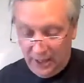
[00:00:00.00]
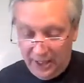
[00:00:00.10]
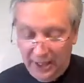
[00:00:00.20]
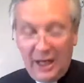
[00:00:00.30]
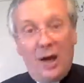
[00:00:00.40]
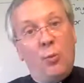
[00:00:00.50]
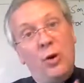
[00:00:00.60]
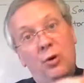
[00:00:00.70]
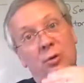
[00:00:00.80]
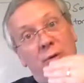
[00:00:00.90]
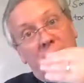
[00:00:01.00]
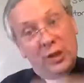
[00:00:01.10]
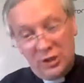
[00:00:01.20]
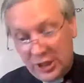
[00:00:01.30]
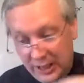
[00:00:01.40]
will
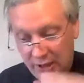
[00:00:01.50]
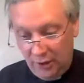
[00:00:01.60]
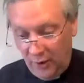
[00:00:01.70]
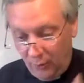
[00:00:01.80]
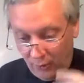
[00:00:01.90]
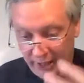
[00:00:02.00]
continue and will